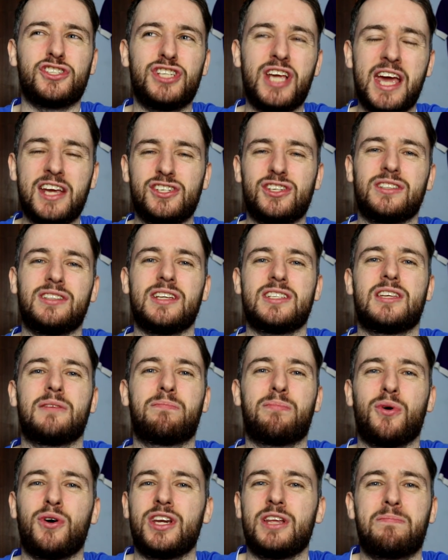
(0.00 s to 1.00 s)
Yes, you're
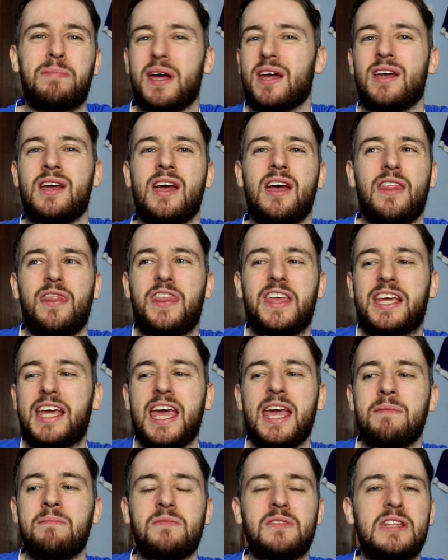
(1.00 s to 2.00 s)
disappointed, but the
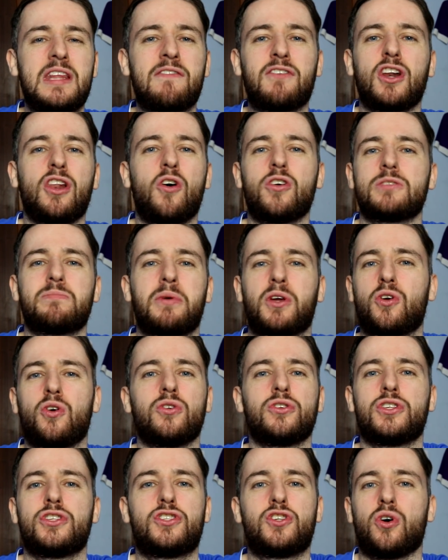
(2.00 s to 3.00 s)
game never lost
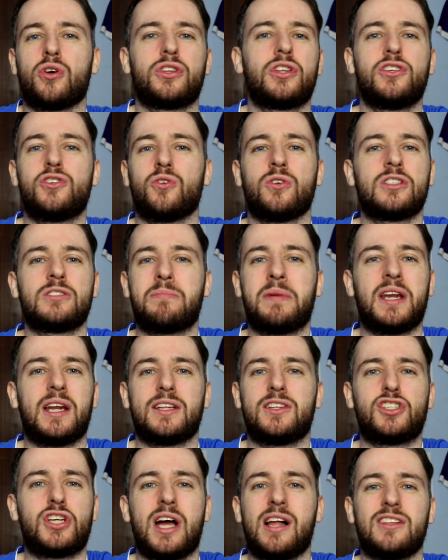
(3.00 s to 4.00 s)
because Jordan Jones made a
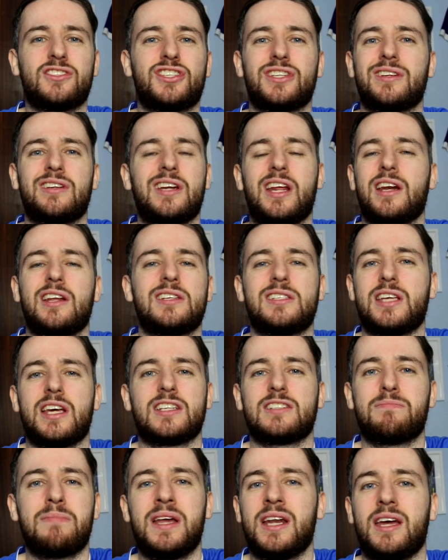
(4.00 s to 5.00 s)
challenge in the
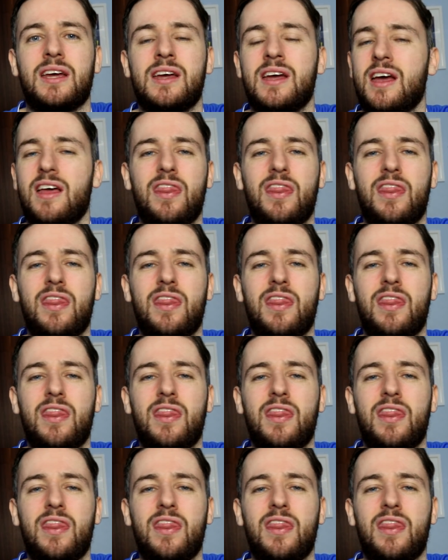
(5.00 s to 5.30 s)
96th minute.